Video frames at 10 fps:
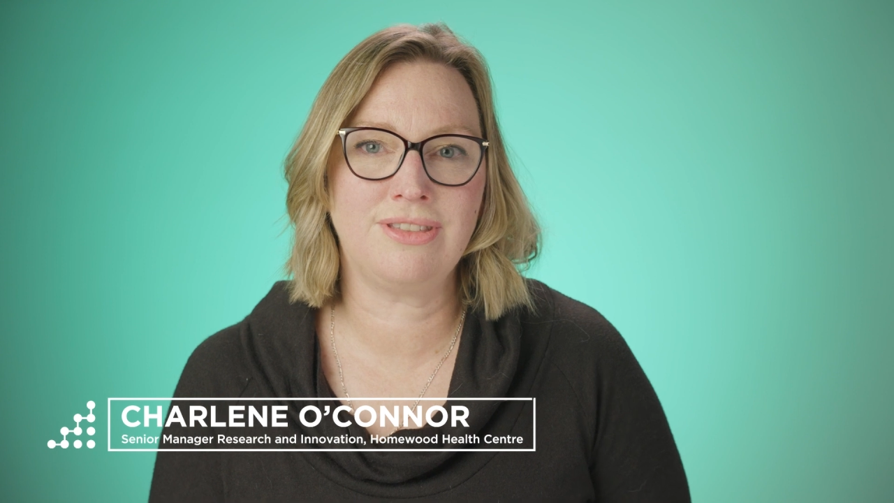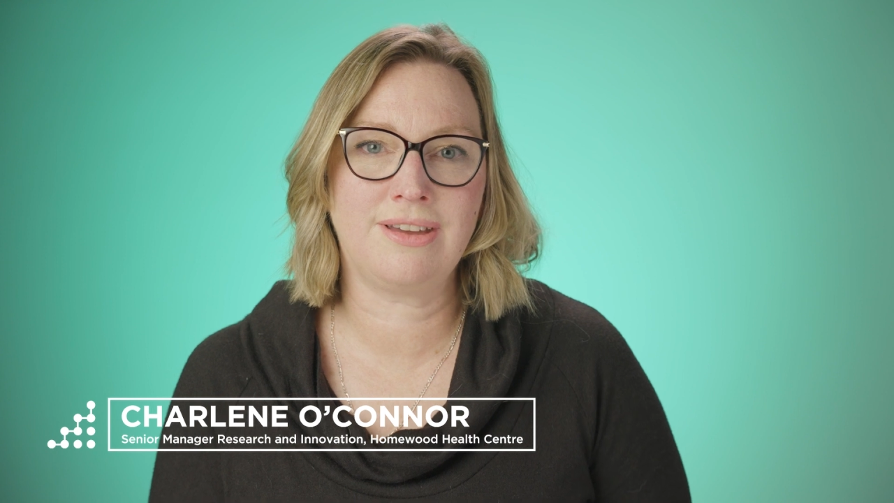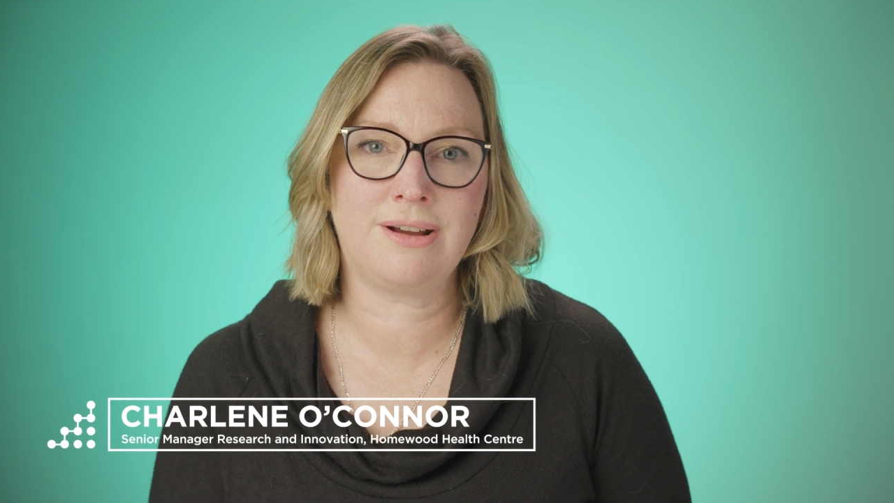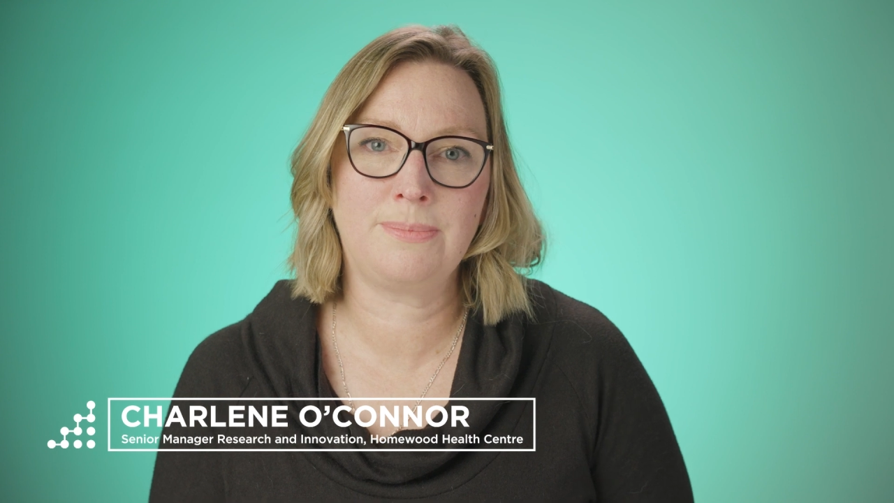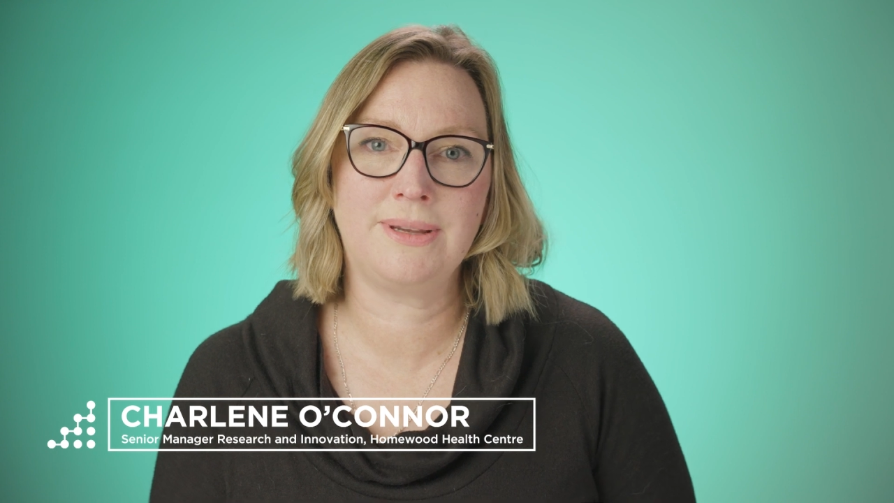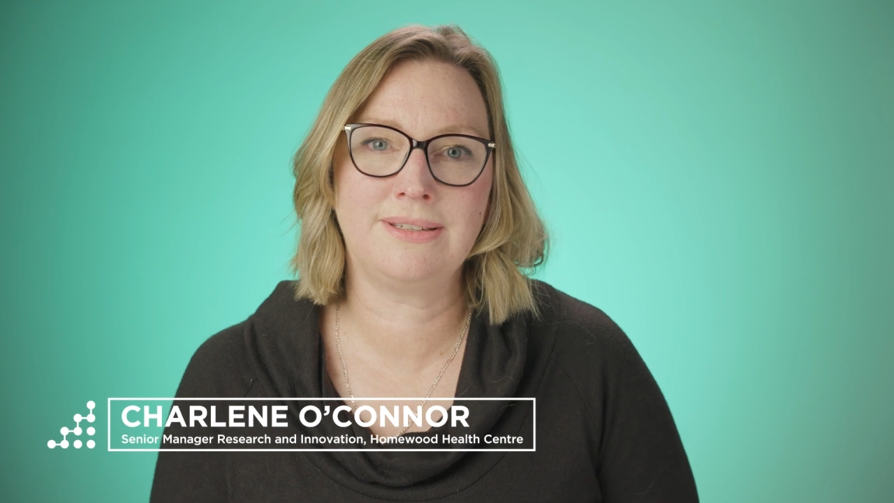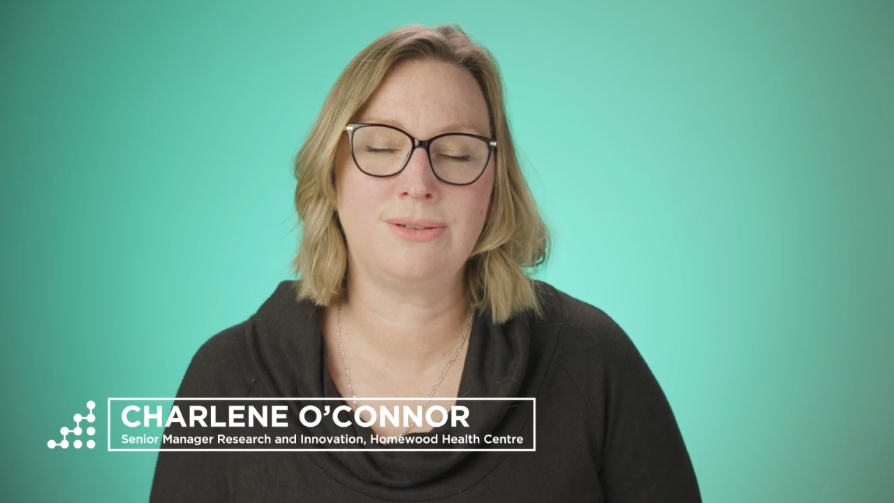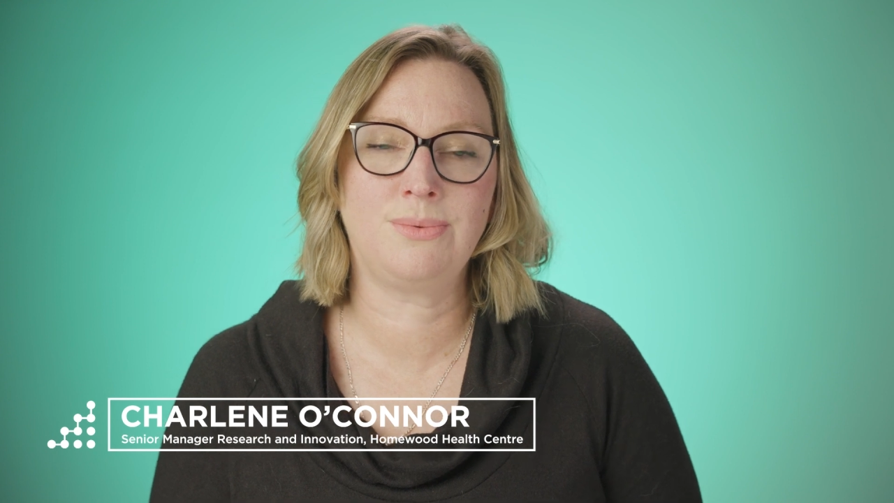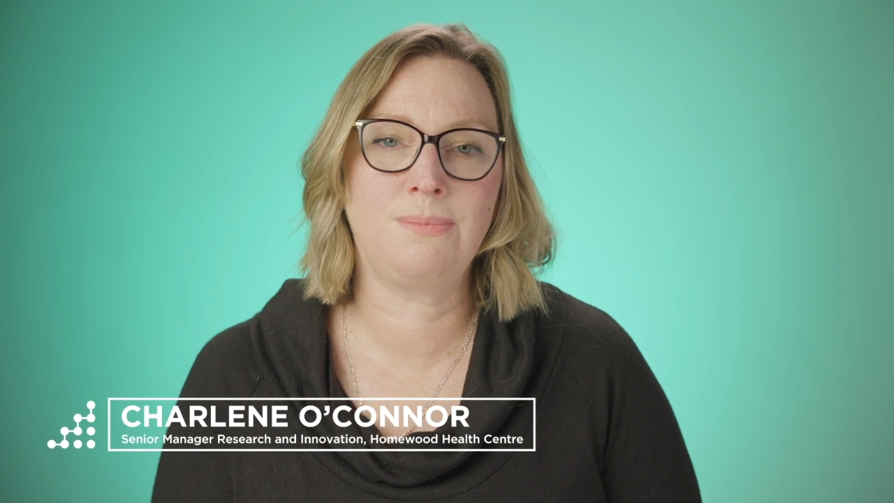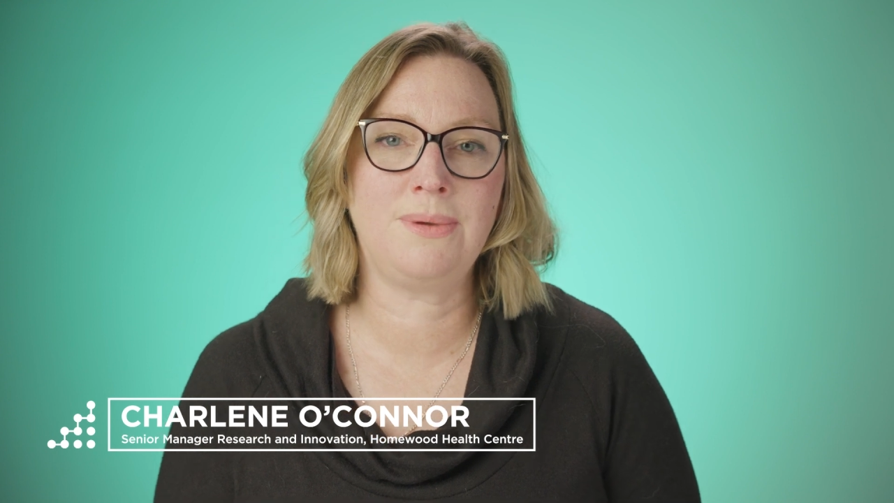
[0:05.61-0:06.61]
therapist
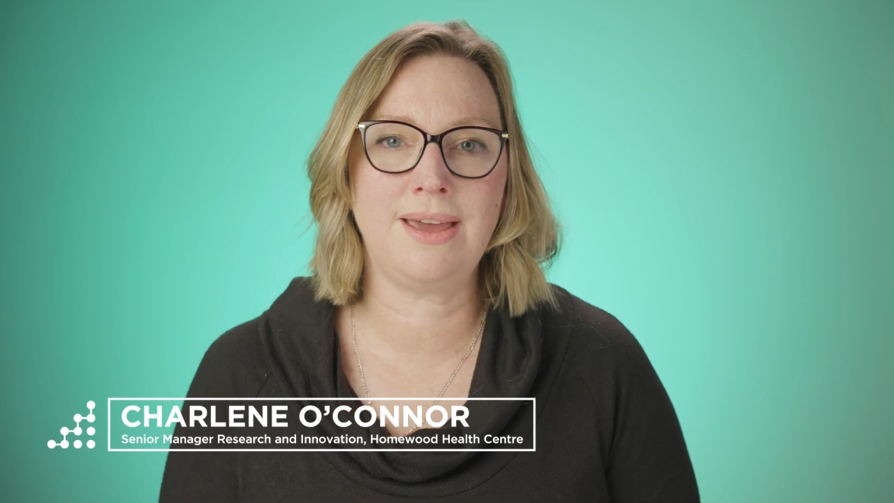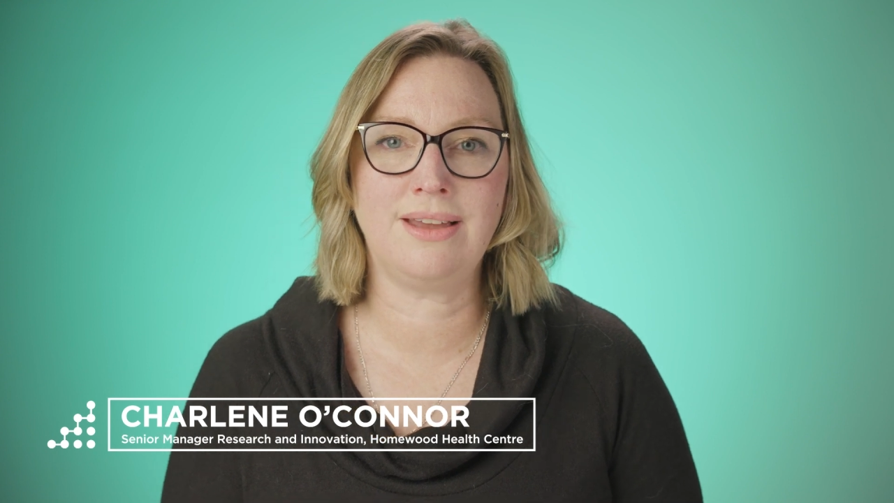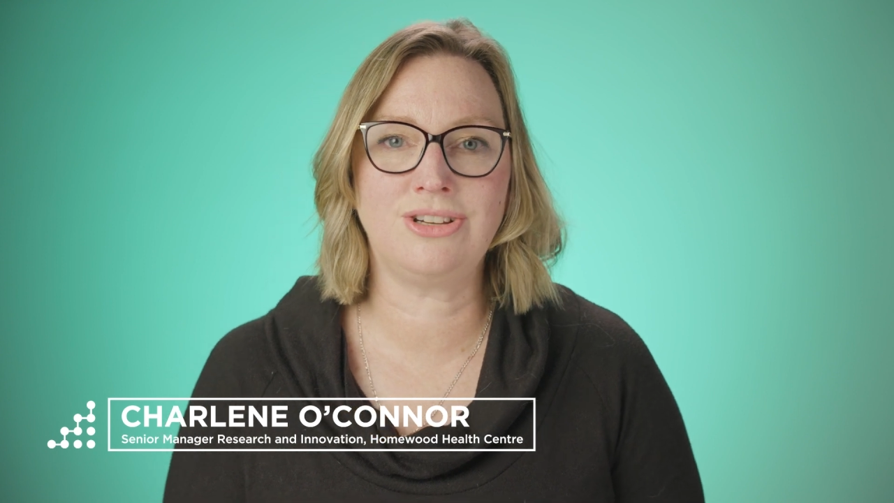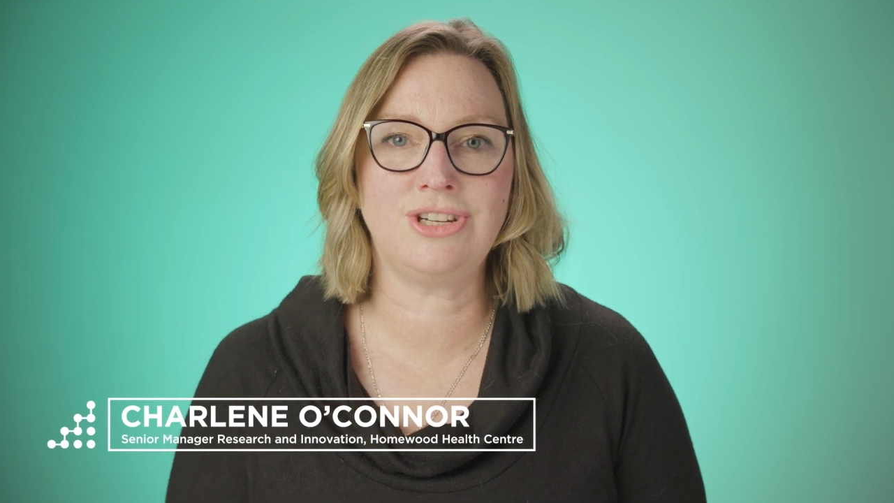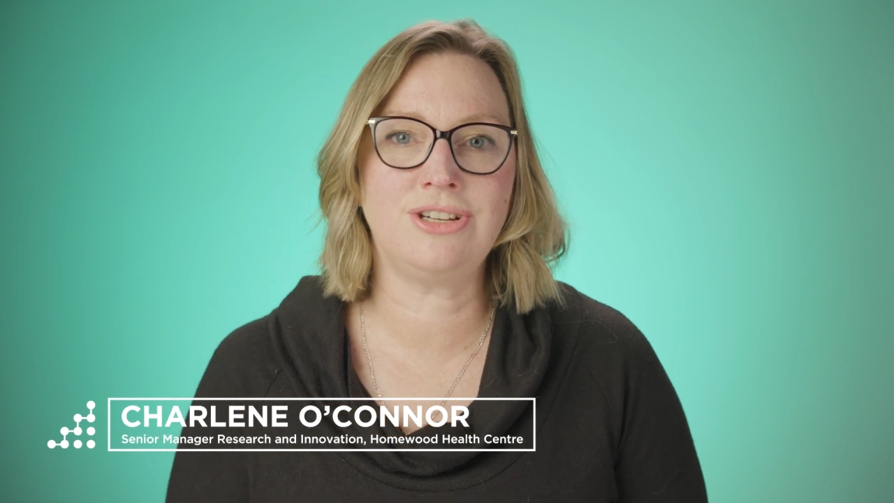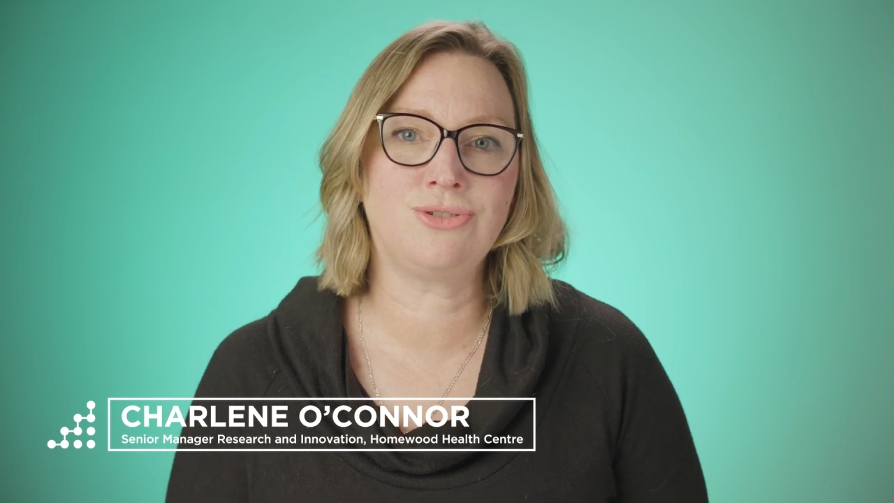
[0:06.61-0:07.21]
with PhD